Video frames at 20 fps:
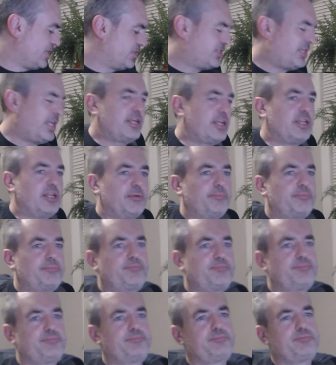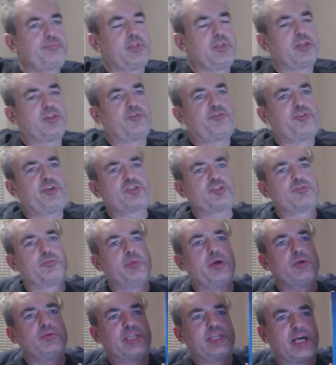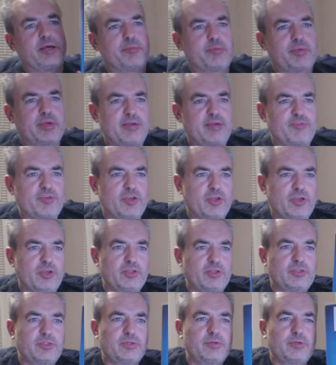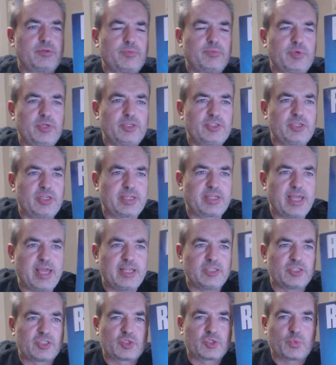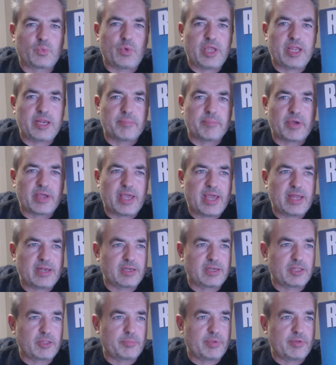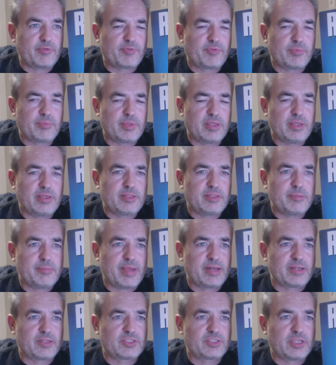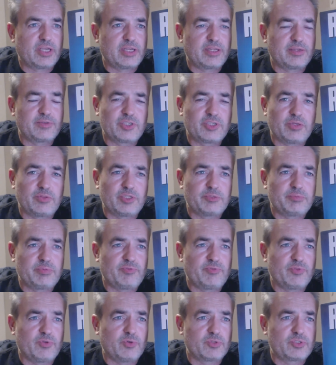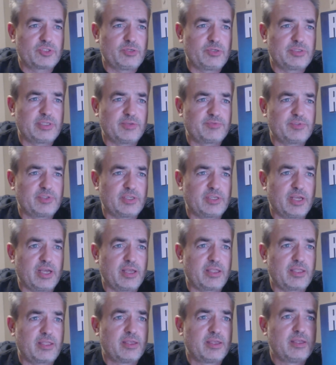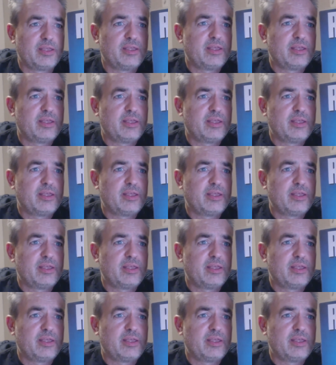Second up, the first Ramones album I ever heard, which again swayed my head a little bit from the metal side. I've shown this before. Too Tough to Die.